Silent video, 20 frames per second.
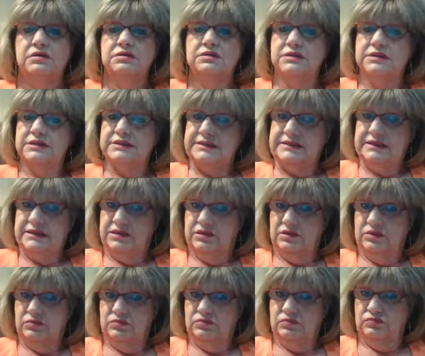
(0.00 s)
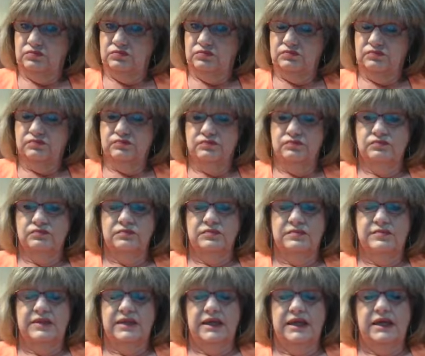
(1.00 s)
tuxedo,
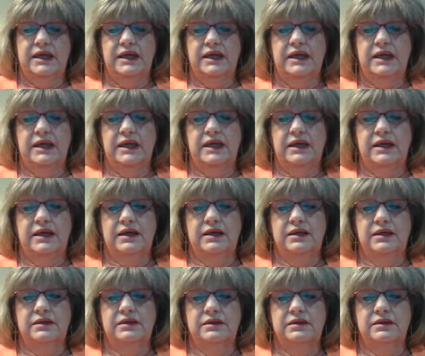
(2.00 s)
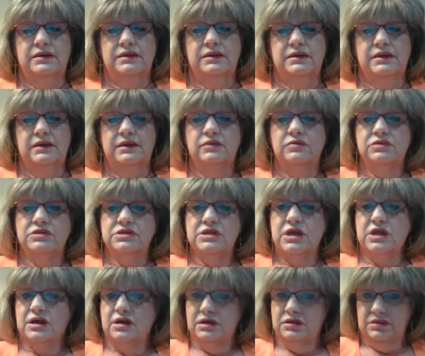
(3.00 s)
and it was
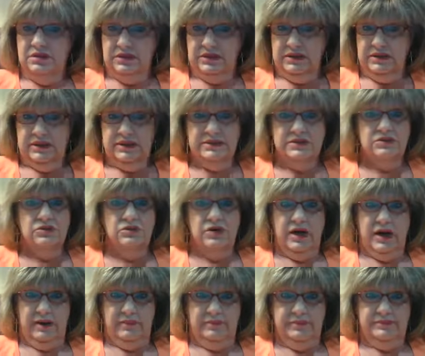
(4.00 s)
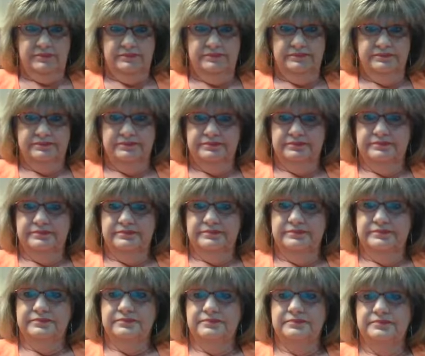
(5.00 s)
ugly as crap,
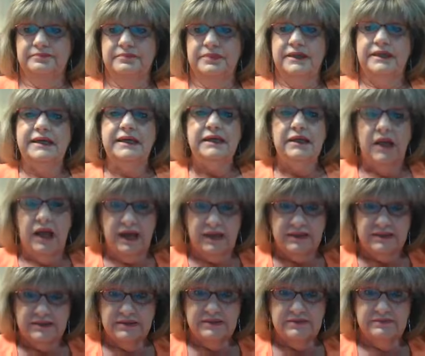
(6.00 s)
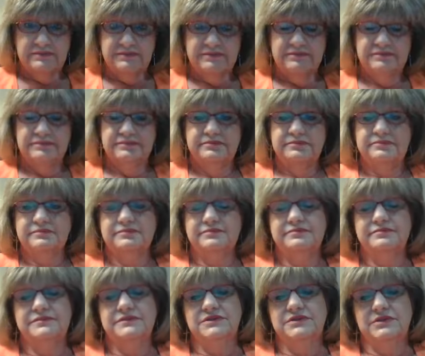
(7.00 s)
but he liked it.
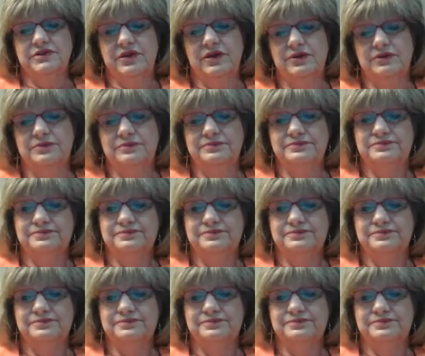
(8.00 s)
So